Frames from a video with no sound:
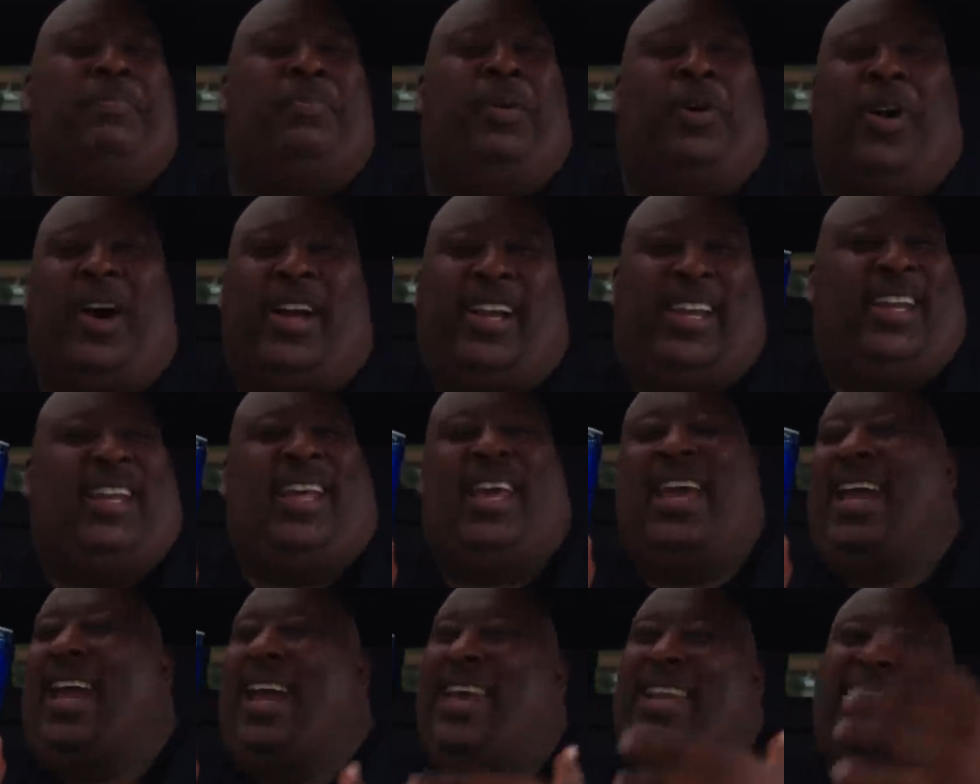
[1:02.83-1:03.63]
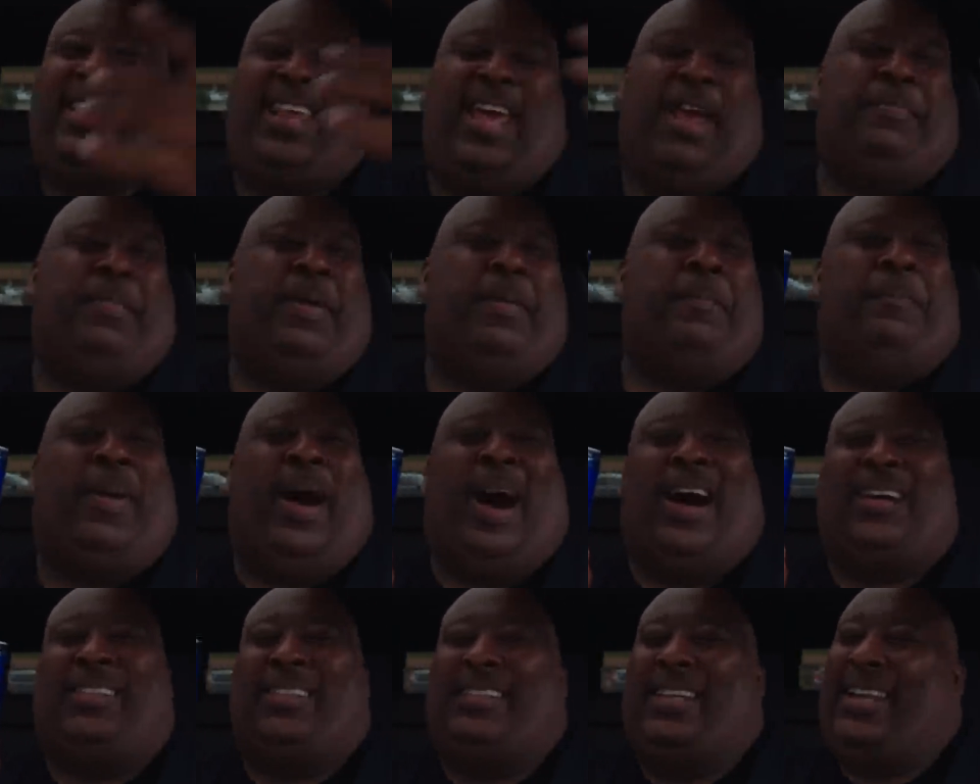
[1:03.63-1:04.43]
bought it and they've been
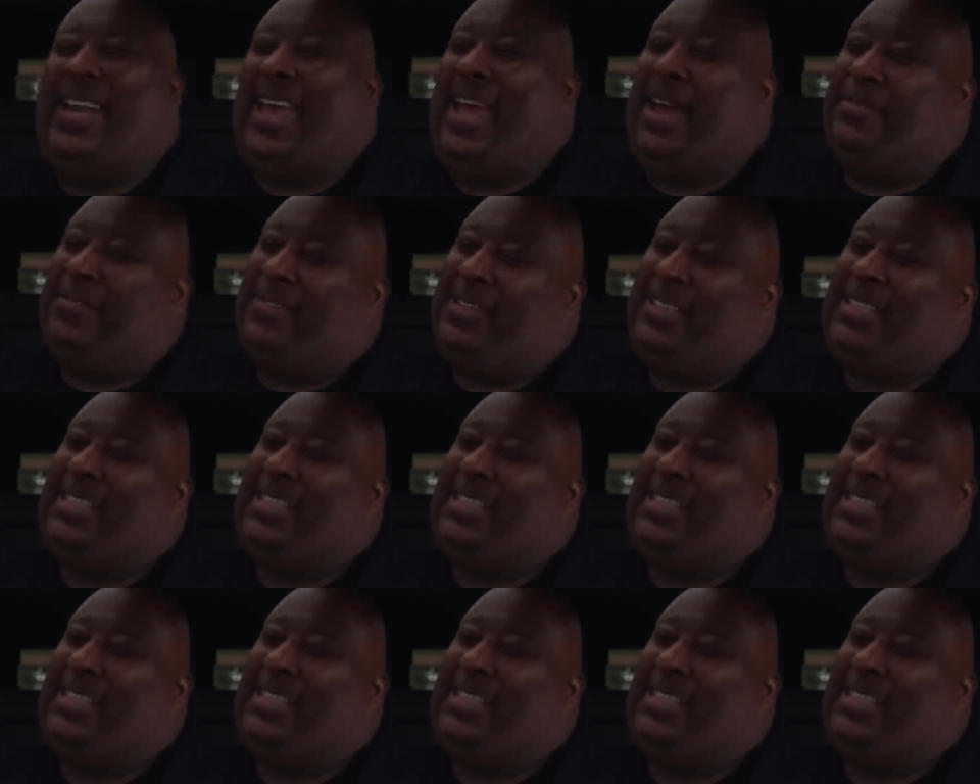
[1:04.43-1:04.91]
bottling it ever